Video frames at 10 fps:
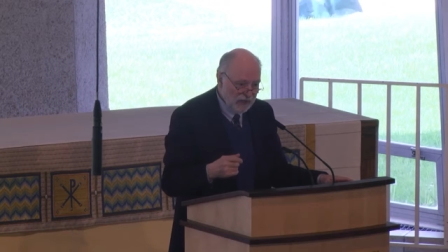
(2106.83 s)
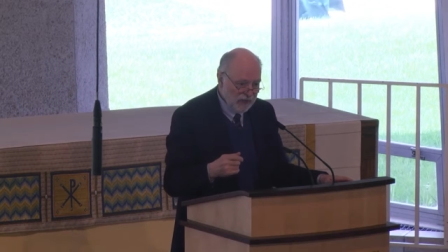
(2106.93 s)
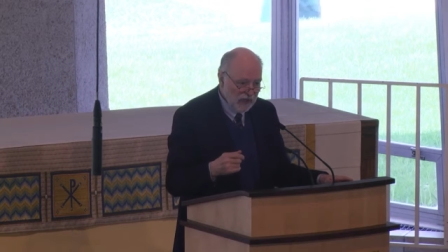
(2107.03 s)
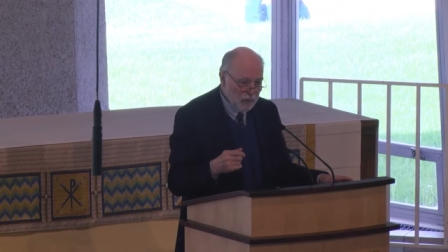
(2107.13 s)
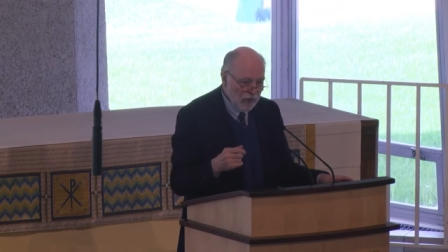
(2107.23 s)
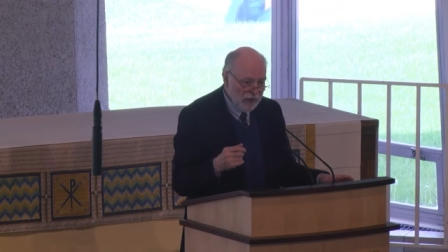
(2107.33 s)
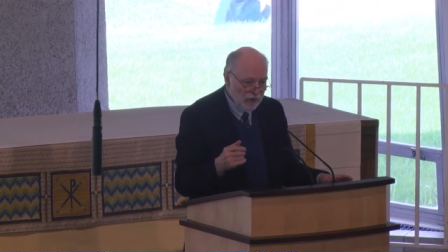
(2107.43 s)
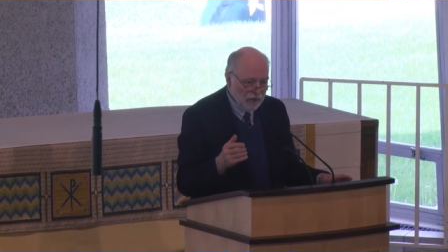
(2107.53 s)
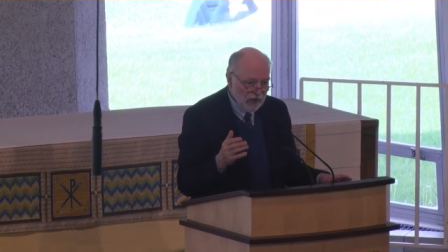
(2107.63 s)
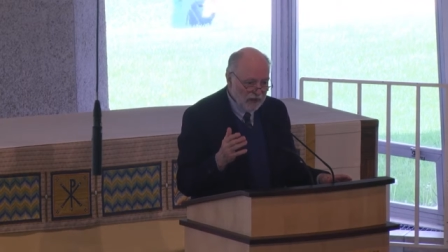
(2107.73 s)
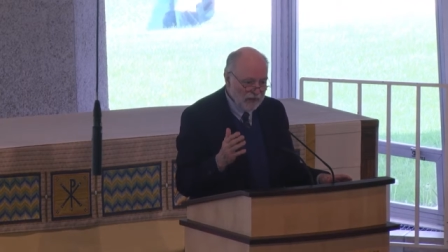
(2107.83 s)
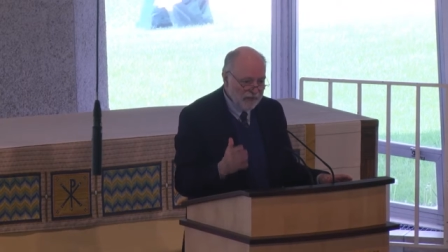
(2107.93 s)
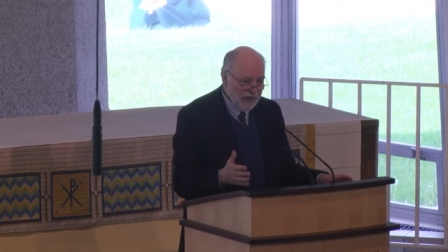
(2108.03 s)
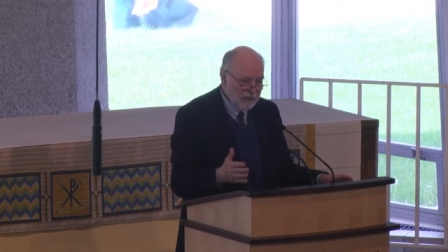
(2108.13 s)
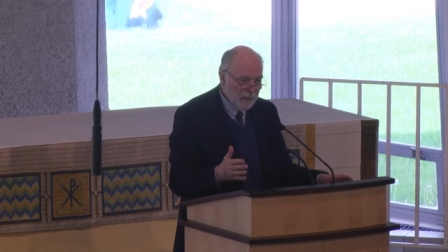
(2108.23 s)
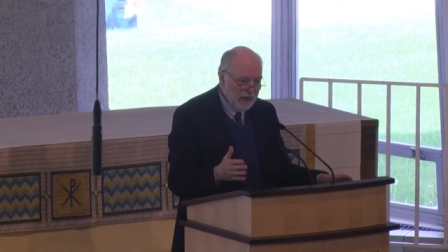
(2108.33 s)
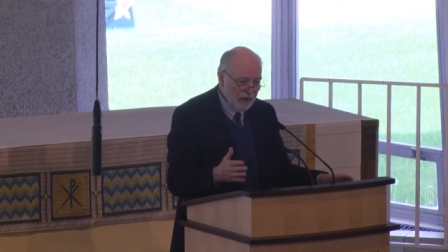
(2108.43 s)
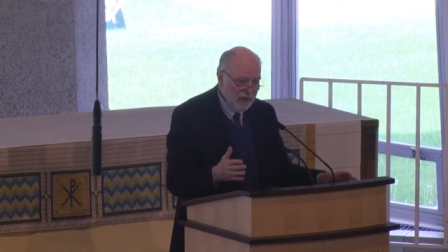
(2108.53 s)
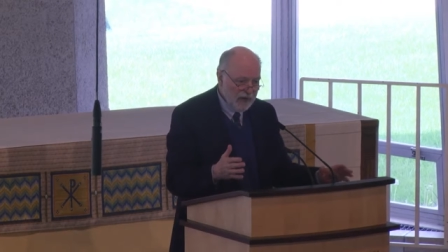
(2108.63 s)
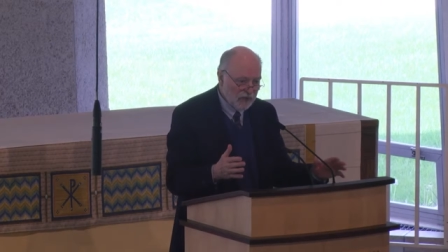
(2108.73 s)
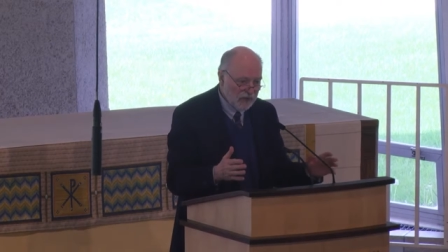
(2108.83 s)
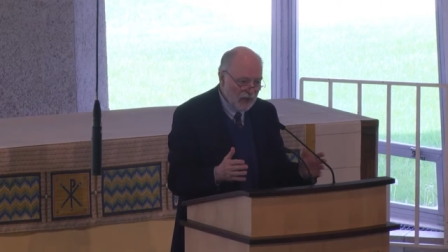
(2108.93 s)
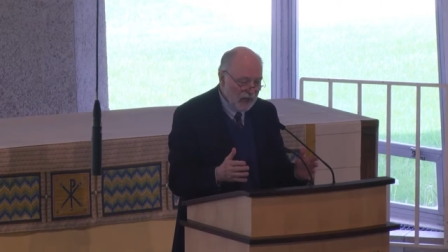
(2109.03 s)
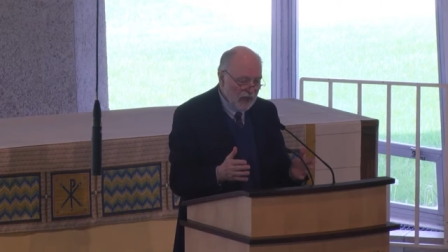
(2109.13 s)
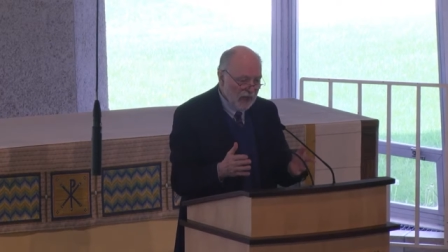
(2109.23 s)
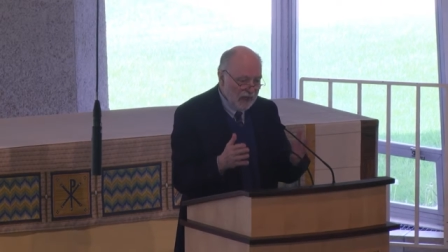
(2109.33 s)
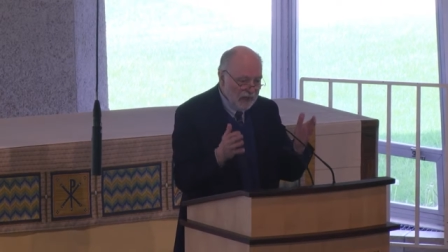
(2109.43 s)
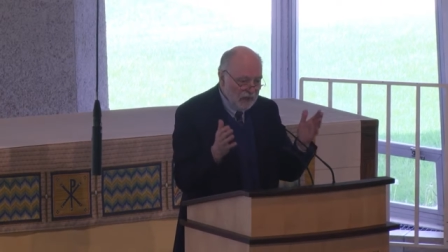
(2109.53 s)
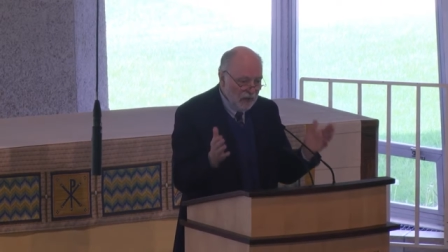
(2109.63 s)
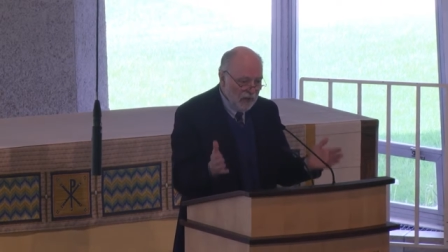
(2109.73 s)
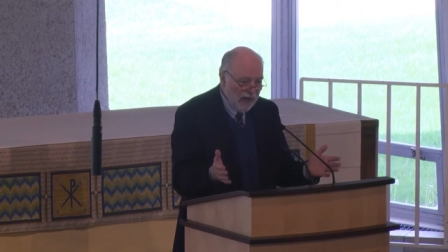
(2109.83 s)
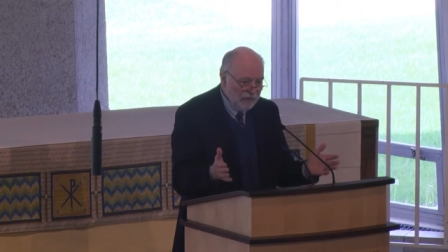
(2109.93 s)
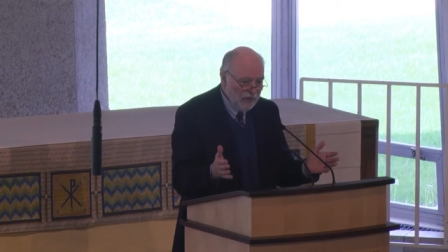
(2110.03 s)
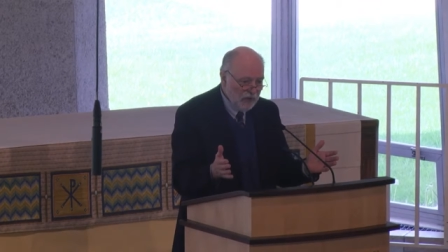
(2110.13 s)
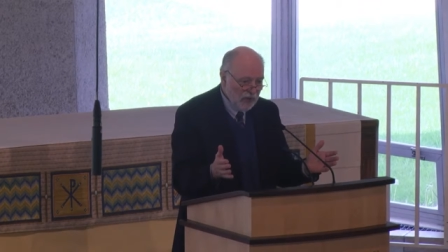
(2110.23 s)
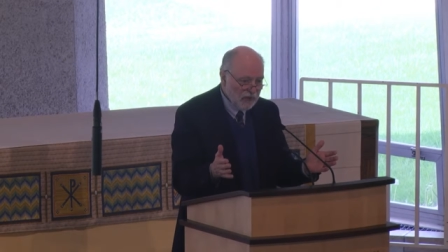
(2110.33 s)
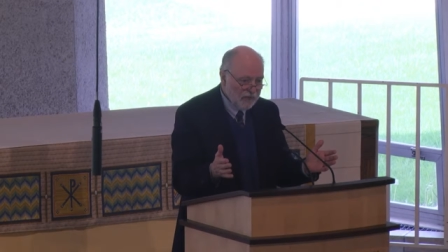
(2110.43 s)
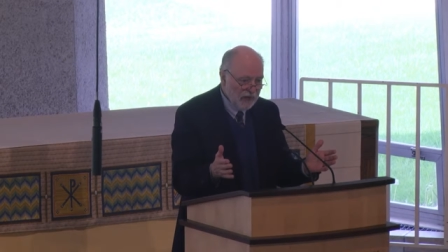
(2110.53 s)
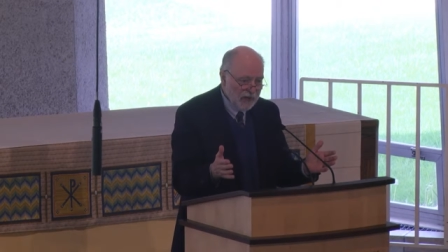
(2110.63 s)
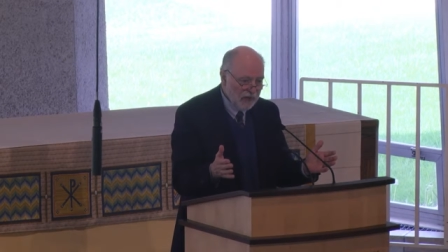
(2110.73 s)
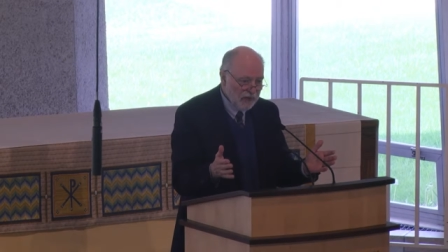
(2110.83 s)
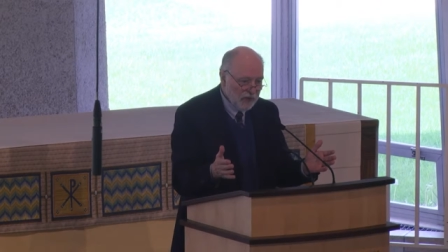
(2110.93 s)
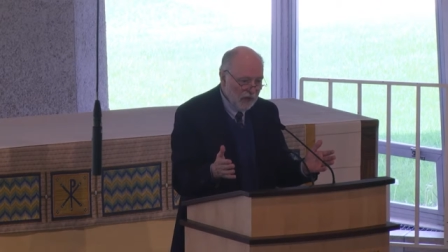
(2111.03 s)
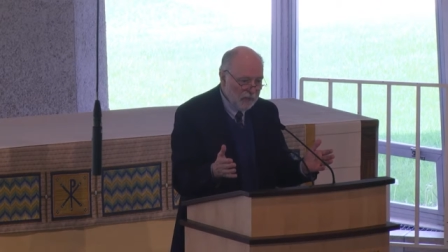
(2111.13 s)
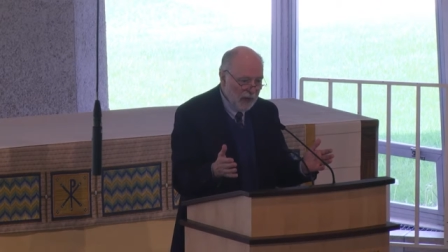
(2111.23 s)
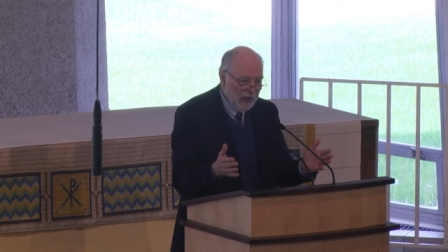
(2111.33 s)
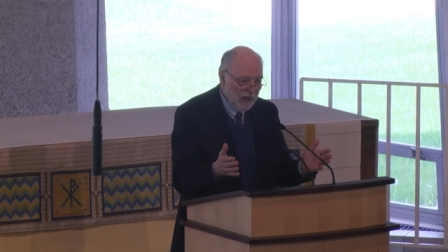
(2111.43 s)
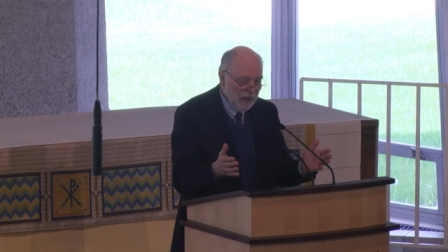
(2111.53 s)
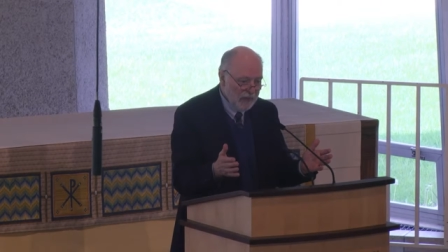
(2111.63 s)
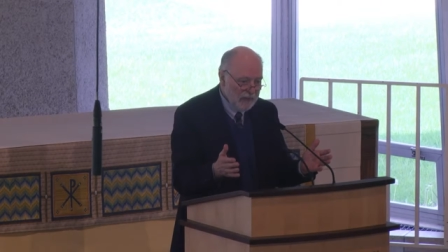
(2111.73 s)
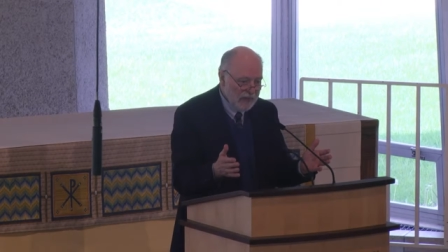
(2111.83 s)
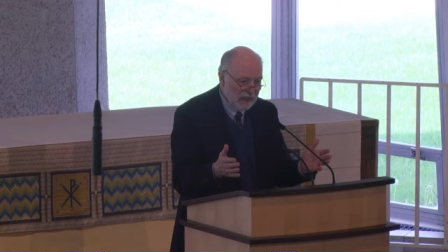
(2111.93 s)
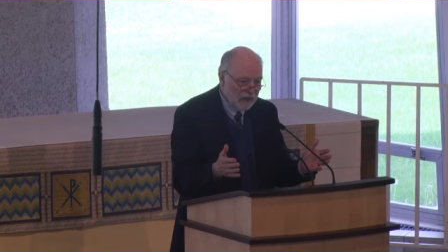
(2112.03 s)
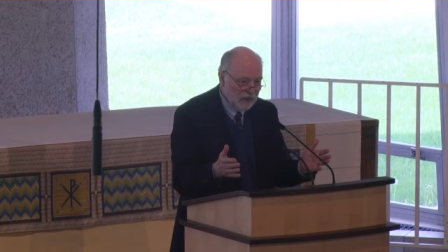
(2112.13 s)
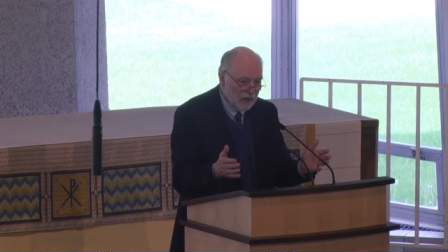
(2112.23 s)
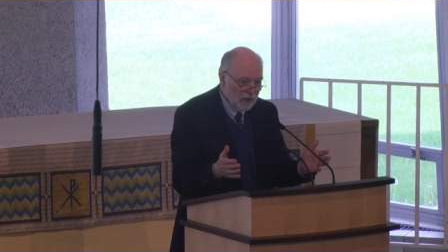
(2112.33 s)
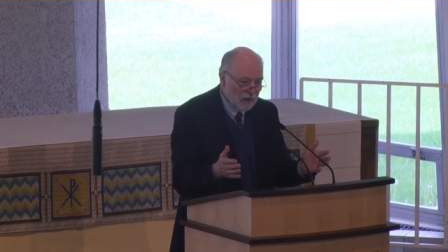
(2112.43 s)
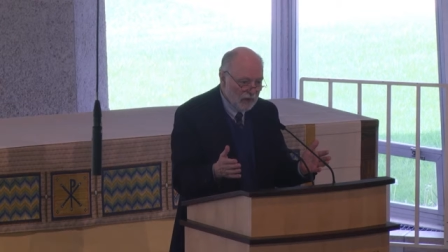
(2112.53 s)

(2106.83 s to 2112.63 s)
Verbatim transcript: He said, When you're justified by grace, and you don't have to justify yourself by other means.